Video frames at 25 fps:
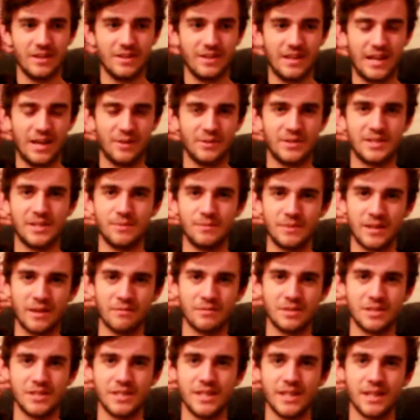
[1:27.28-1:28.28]
how he seemed to have
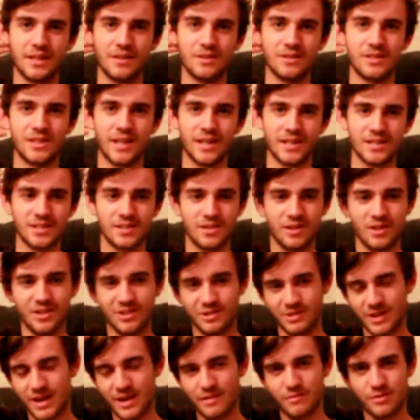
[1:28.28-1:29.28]
a dig at Zack
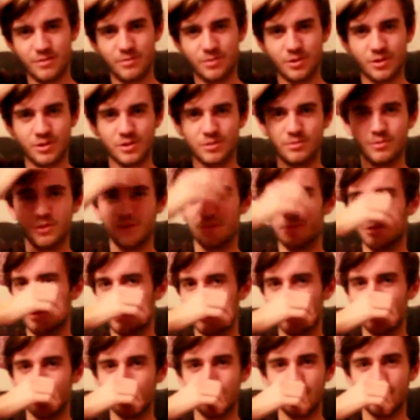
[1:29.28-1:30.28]
Snyder at every possible
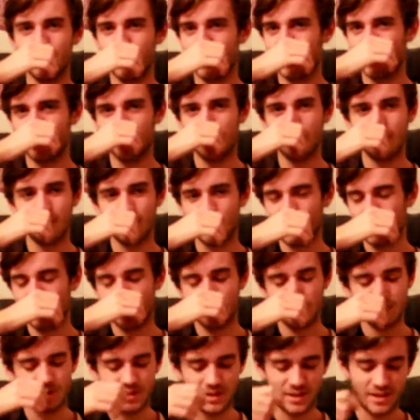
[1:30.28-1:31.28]
opportunity,
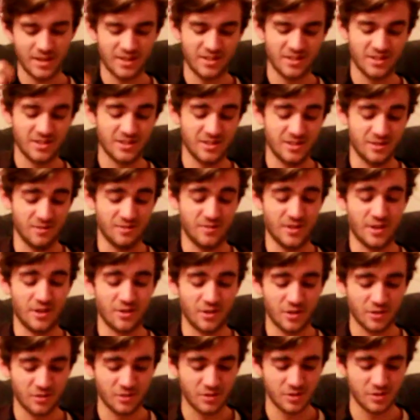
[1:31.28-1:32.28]
and it's fair
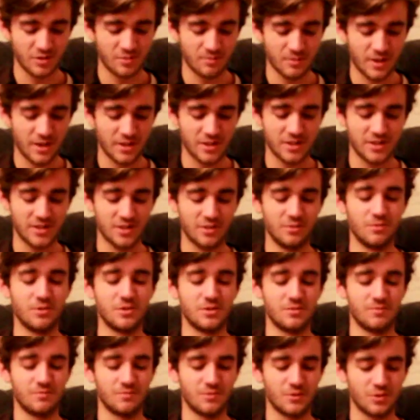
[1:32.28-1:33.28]
enough because Man of Steel
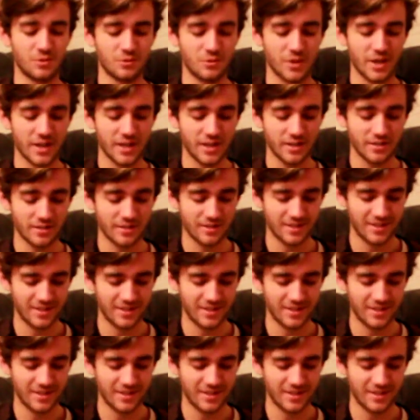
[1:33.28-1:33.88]
wasn't great.